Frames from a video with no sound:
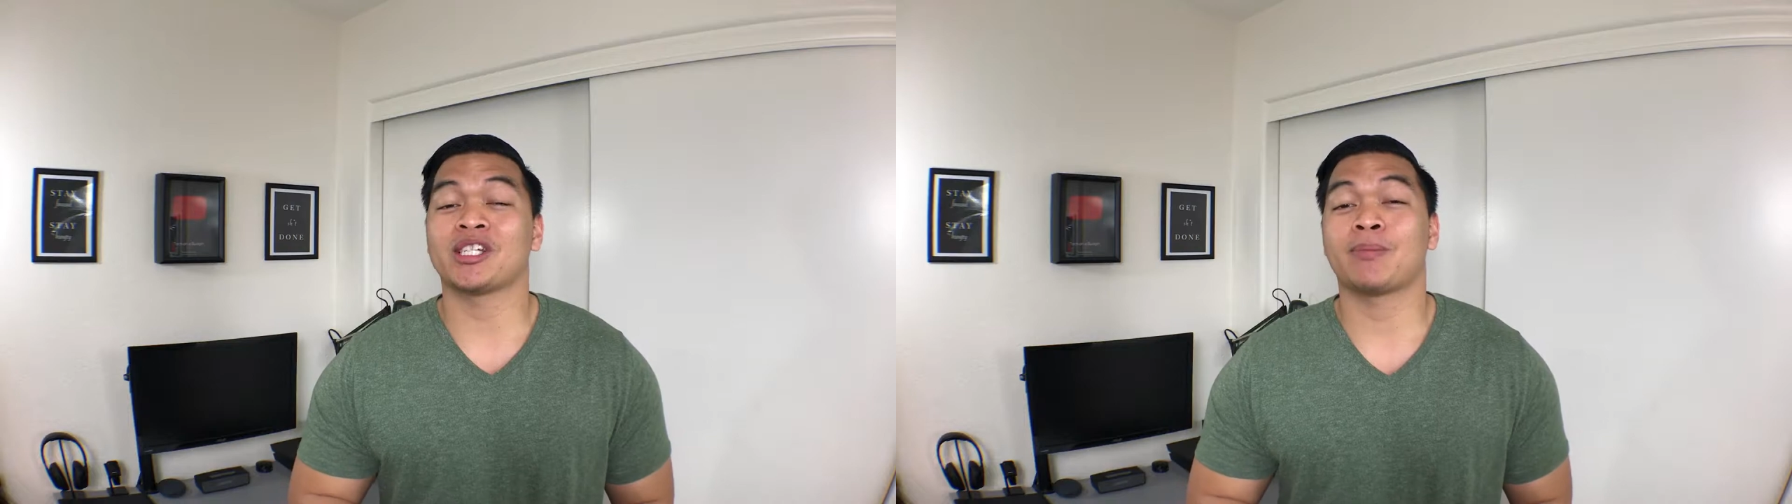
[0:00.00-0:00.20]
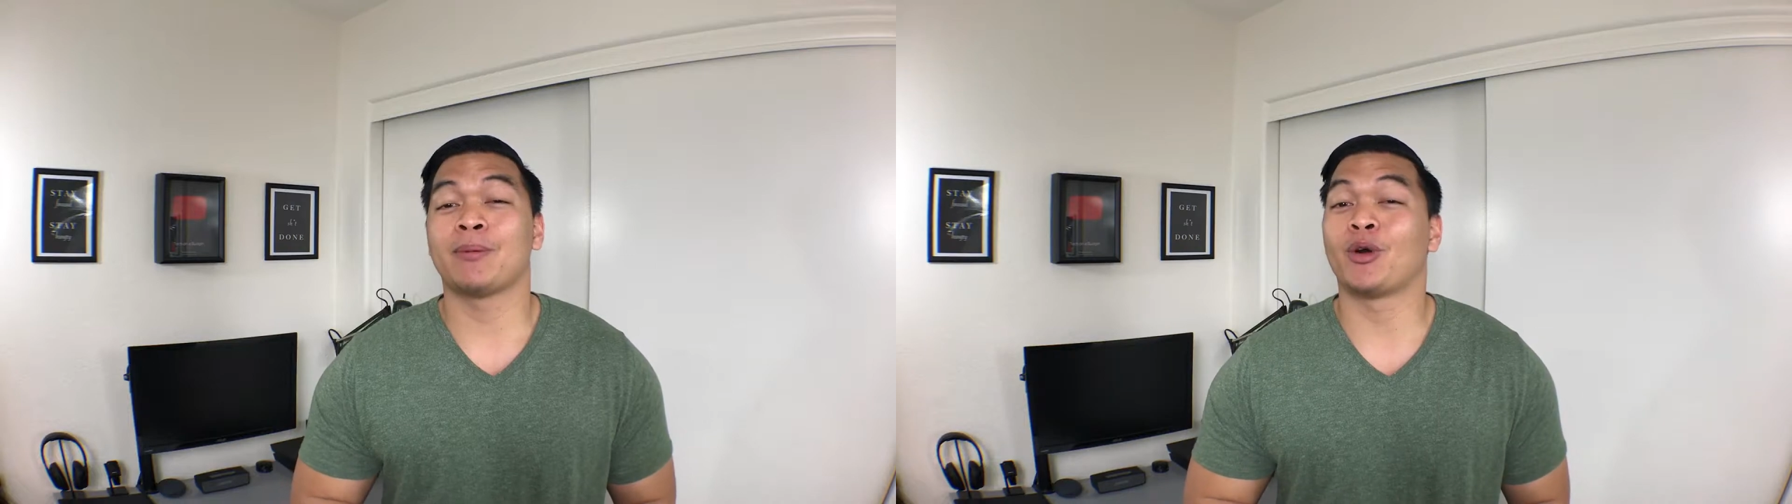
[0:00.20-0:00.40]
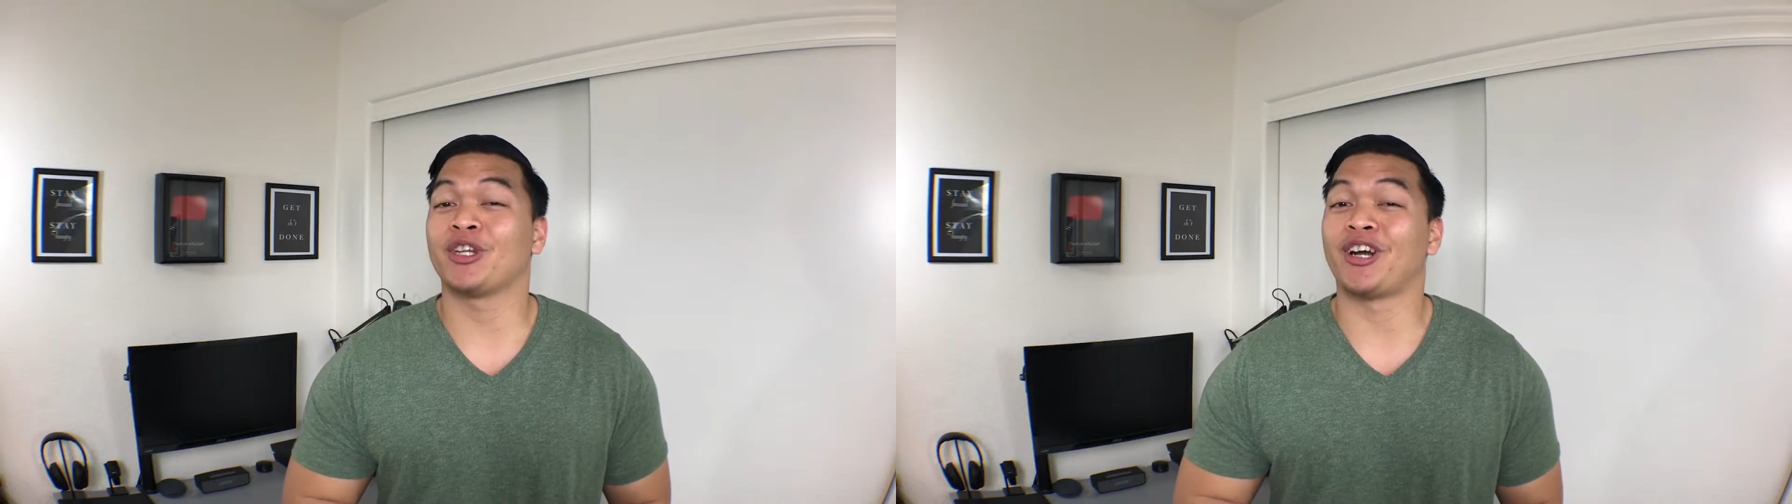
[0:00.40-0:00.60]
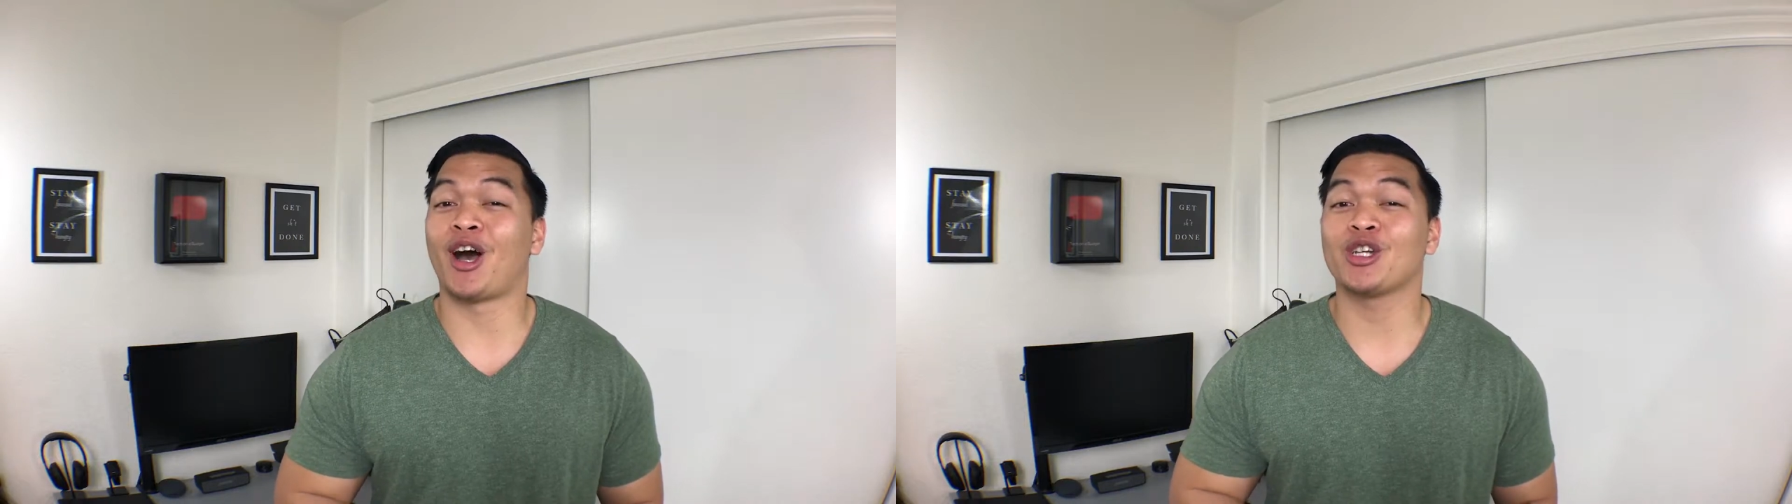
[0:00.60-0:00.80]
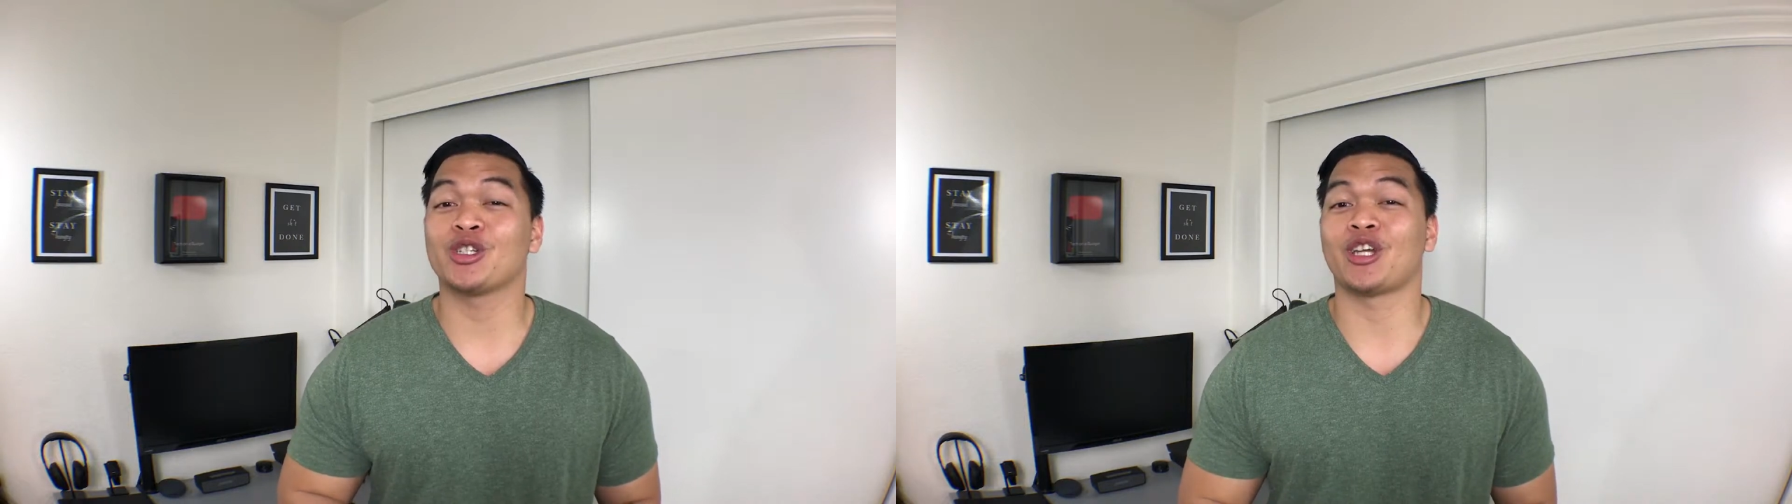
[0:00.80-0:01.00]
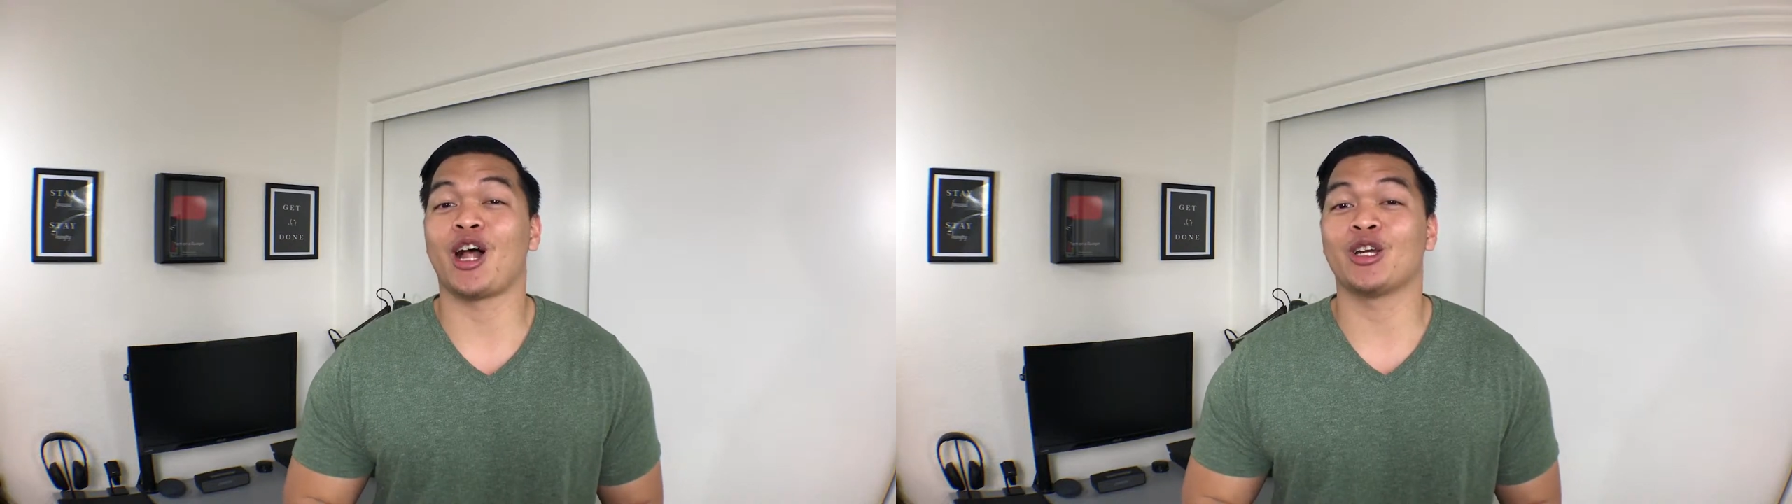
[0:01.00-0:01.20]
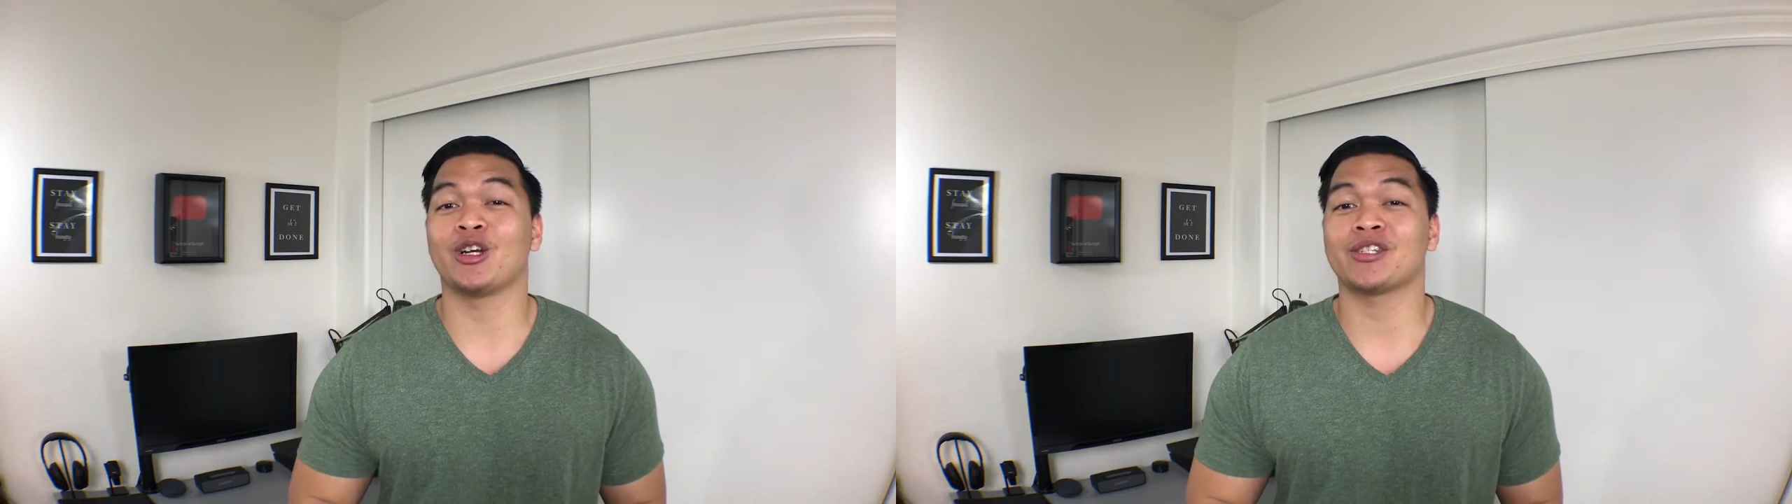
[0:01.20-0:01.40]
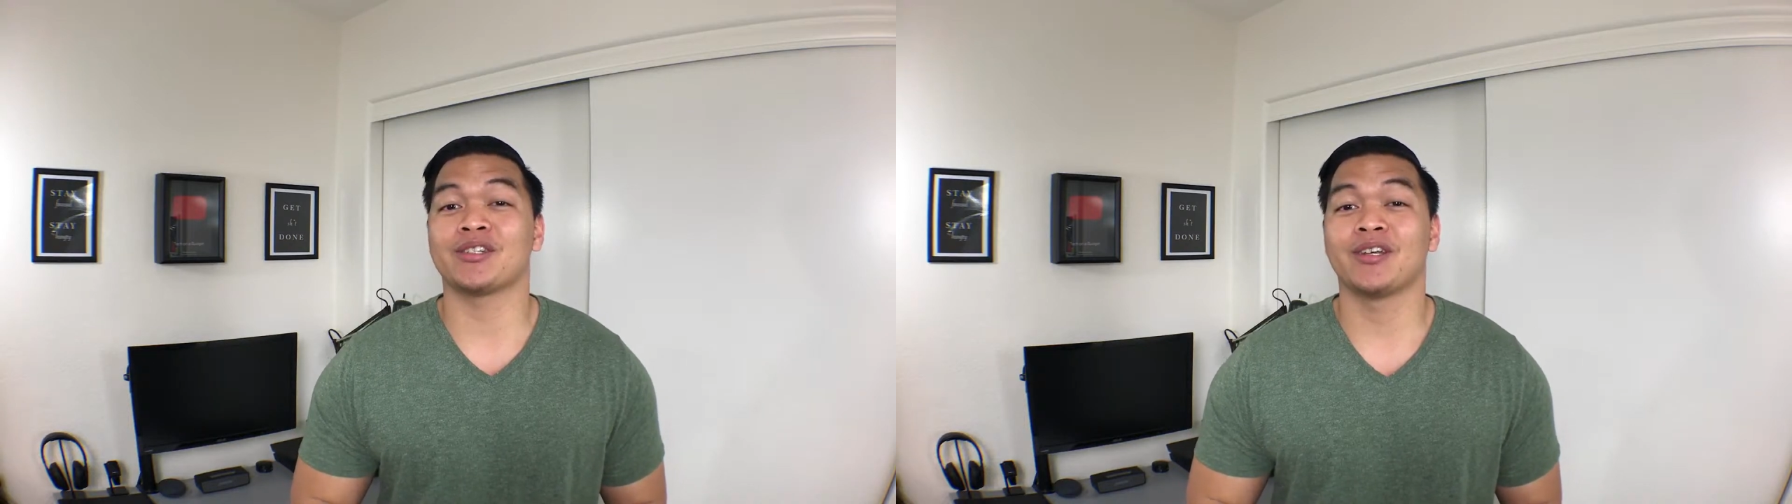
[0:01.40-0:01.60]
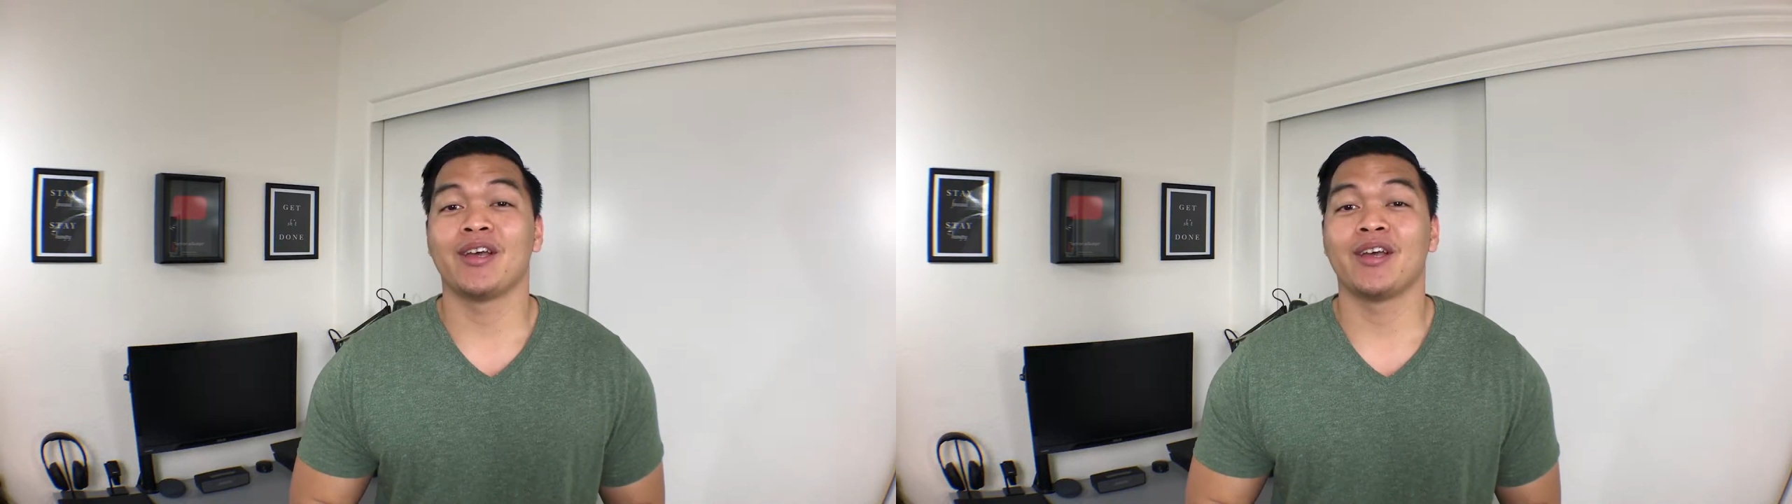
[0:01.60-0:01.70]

to spend more than $100?